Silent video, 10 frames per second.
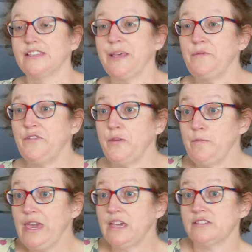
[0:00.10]
some of the
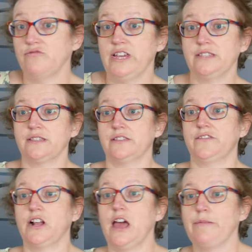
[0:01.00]
biggest risks of
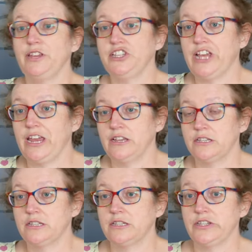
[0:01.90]
climate
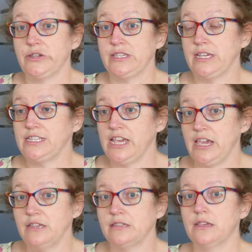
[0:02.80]
change to
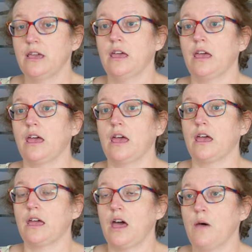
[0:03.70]
cities
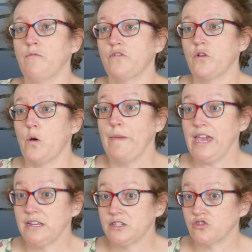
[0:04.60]
come from
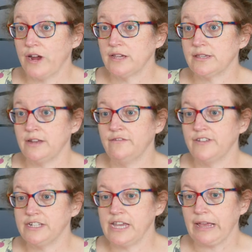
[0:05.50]
heat stress and
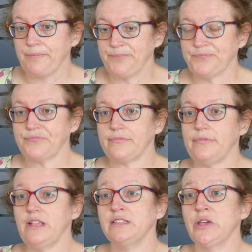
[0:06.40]
flooding.
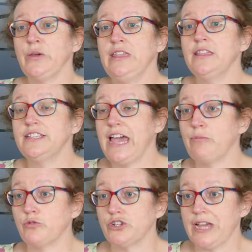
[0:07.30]
So in the DARE
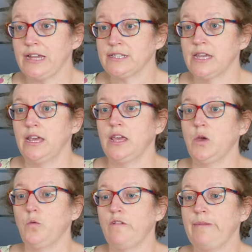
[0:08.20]
project,
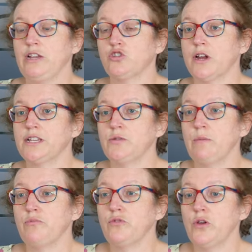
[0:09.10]
we've been trying to
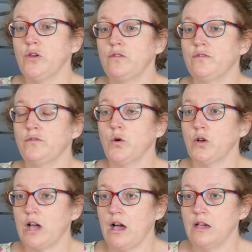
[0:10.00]
improve
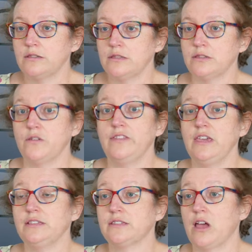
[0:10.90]
forecasts of
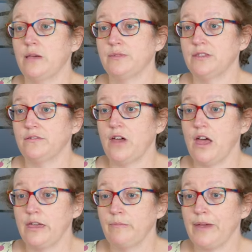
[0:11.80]
these types of
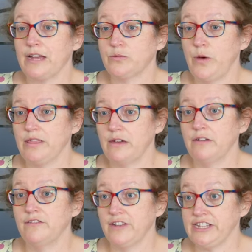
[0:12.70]
high impact weather
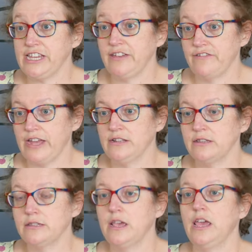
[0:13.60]
and flooding
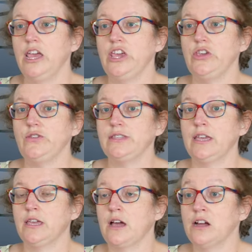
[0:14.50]
events
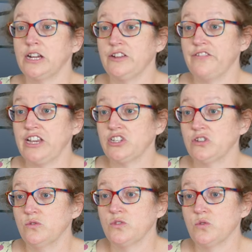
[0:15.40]
using
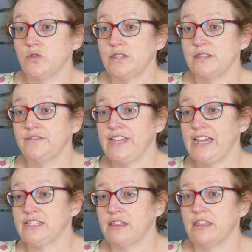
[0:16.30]
unconventional sources of
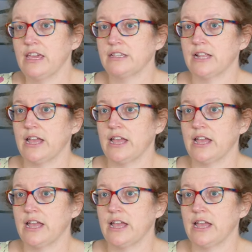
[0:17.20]
data, things